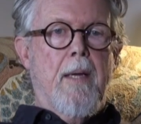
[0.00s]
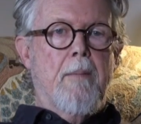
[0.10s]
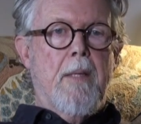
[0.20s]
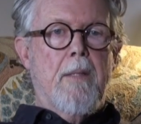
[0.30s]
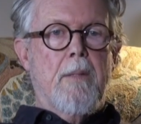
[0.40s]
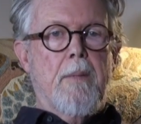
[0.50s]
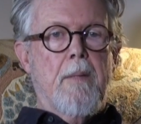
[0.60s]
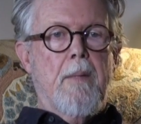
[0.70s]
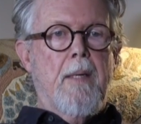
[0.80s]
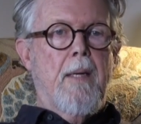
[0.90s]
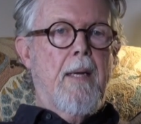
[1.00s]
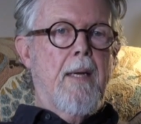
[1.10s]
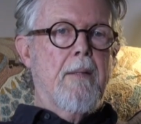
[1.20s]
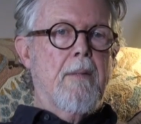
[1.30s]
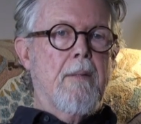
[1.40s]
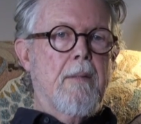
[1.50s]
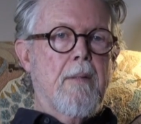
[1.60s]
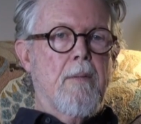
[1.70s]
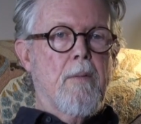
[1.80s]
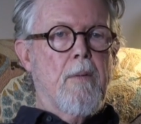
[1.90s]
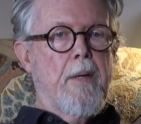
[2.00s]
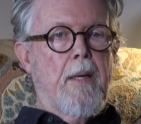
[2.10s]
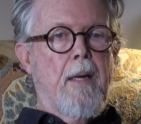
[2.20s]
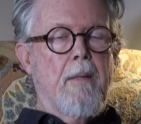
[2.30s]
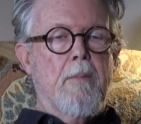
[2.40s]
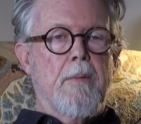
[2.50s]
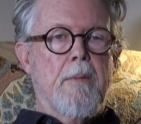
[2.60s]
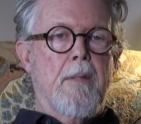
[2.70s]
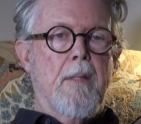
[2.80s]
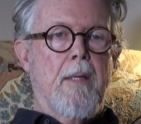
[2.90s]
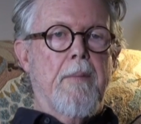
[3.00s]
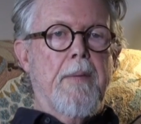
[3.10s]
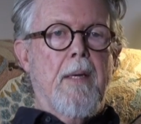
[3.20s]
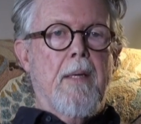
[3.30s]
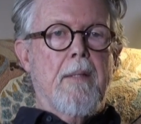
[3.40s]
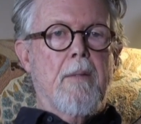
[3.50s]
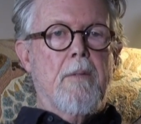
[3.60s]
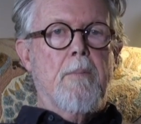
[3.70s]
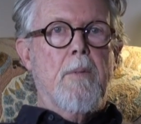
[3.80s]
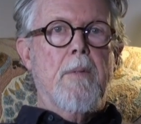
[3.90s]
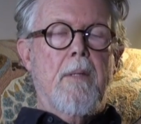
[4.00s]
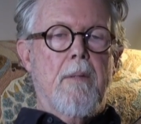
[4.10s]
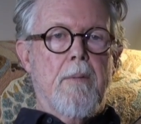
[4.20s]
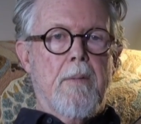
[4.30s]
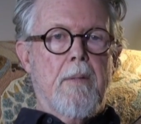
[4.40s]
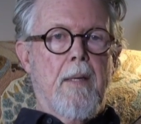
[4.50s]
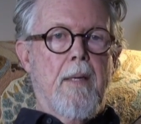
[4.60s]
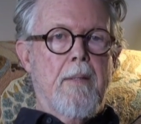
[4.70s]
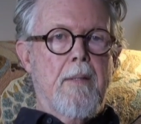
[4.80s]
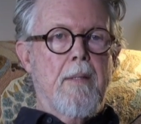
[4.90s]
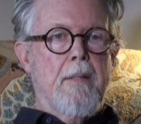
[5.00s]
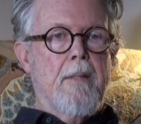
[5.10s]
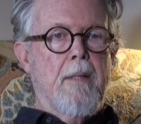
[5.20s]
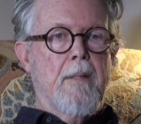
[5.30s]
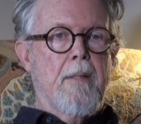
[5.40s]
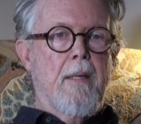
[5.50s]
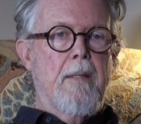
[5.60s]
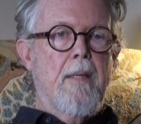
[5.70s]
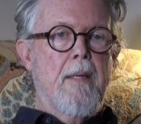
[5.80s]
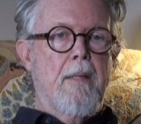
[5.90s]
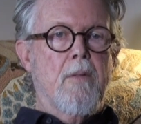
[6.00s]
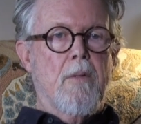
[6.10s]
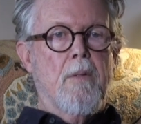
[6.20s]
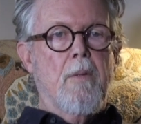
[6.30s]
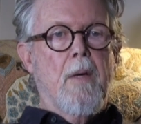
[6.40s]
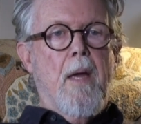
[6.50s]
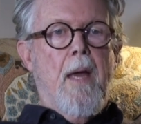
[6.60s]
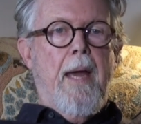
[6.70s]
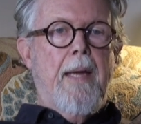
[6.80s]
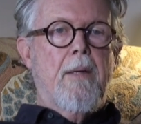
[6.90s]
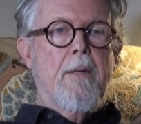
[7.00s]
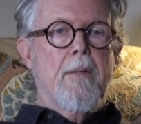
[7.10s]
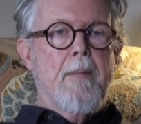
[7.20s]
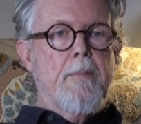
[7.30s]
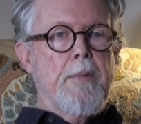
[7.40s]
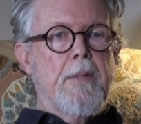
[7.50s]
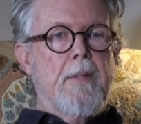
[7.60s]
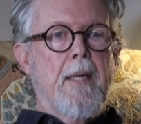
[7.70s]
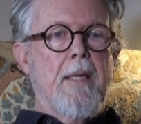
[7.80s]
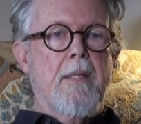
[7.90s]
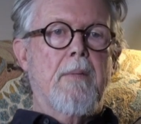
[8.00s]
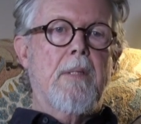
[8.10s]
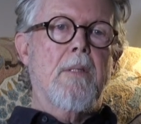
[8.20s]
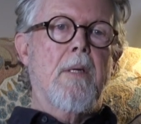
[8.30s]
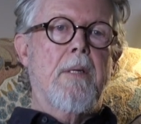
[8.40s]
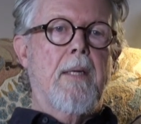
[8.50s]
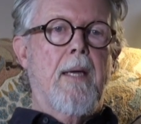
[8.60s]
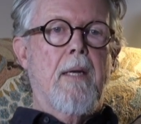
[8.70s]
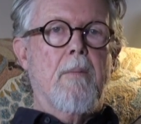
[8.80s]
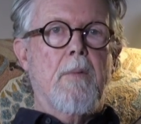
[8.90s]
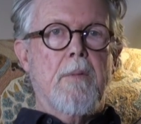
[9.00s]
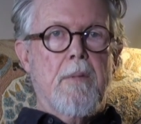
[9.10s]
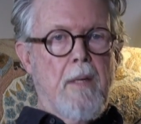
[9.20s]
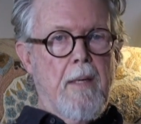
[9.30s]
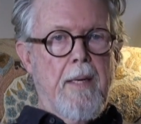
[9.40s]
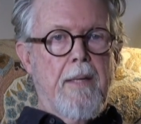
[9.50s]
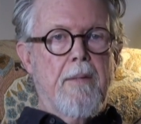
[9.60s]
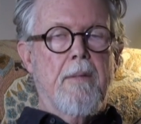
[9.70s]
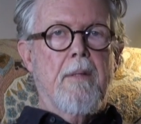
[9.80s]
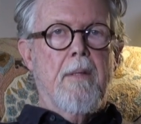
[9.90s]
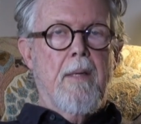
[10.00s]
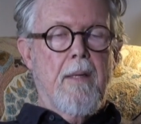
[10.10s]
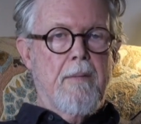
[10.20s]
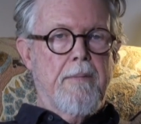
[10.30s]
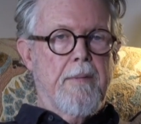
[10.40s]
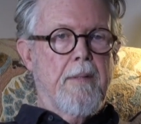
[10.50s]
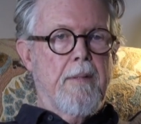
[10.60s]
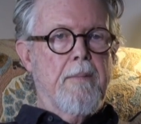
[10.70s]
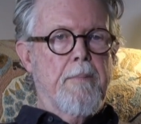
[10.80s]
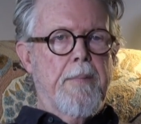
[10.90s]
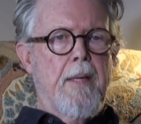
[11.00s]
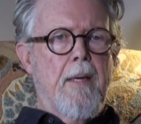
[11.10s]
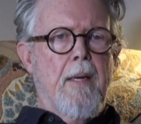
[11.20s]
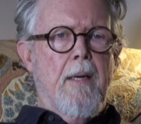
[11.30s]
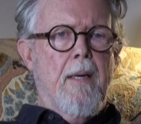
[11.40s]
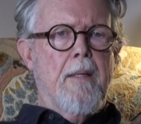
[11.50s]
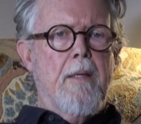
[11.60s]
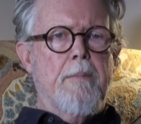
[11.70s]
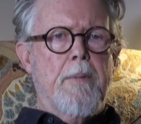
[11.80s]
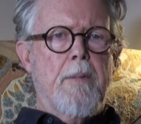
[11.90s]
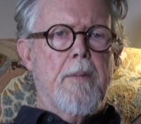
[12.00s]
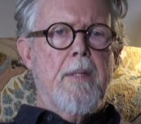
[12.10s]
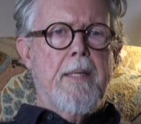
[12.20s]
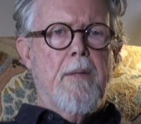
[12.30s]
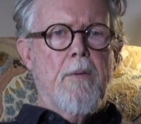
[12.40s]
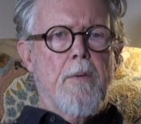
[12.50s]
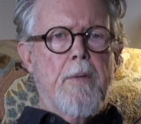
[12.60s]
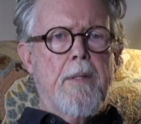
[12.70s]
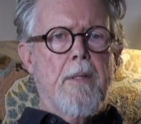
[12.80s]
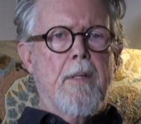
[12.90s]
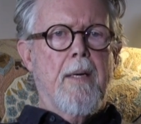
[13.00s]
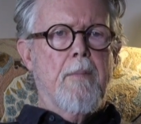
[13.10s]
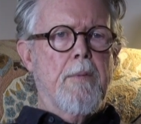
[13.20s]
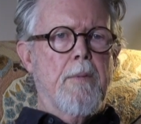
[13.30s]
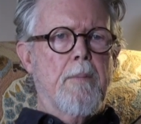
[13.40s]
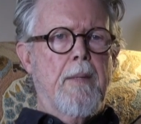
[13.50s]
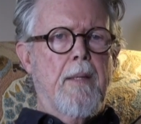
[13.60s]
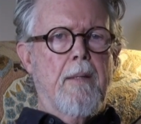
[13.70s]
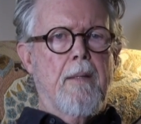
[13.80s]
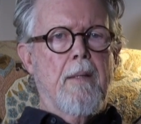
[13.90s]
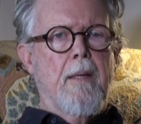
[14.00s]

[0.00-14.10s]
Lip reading: and Mother spent many hours drawing animals there. She was born in North Carlton, as I said, near the zoo, and grew up with the sounds of exotic animals, lions and elephants. A lot of pure line drawing time was spent